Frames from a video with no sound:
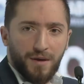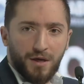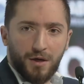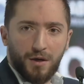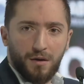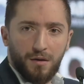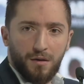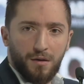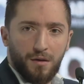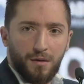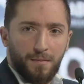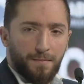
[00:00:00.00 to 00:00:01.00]
and bigger,
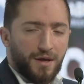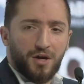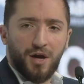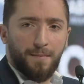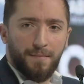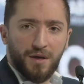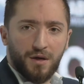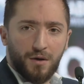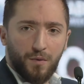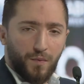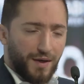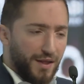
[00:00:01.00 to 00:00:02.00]
bigger and bigger.
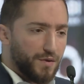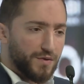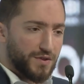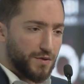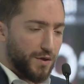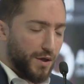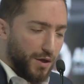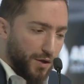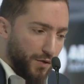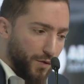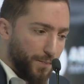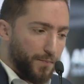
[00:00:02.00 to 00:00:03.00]
We need to
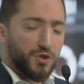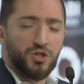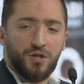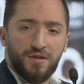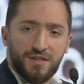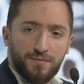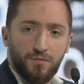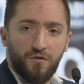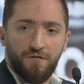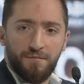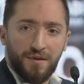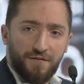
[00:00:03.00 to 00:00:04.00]
push this
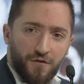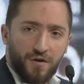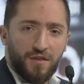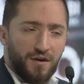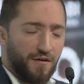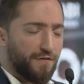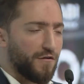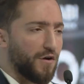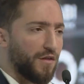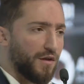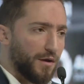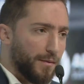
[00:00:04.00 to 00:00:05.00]
movement further and
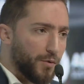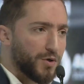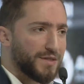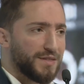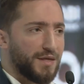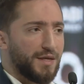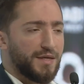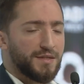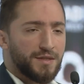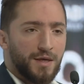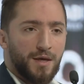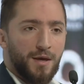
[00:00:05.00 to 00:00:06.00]
further in more
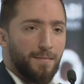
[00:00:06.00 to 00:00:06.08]
cities.